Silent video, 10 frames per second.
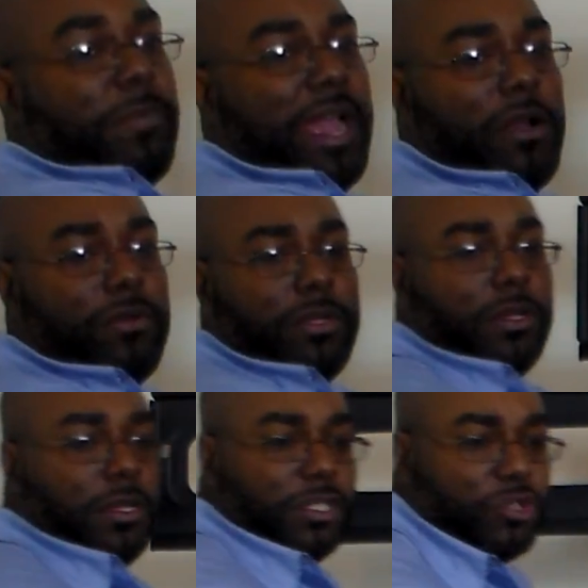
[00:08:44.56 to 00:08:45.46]
is about
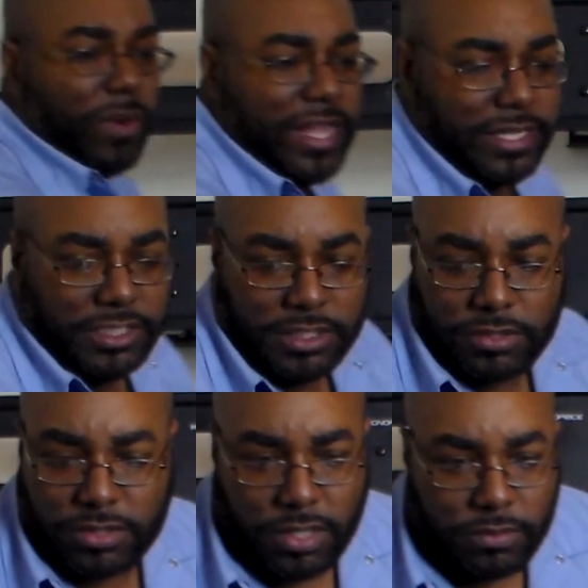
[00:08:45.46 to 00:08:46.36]
20 inches
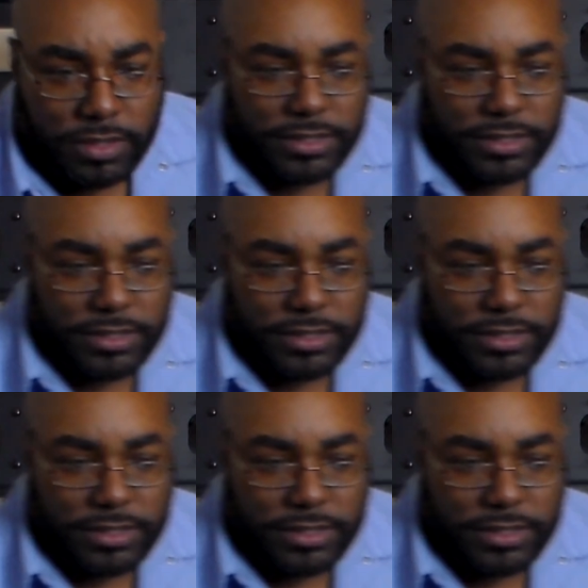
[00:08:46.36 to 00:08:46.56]
or so.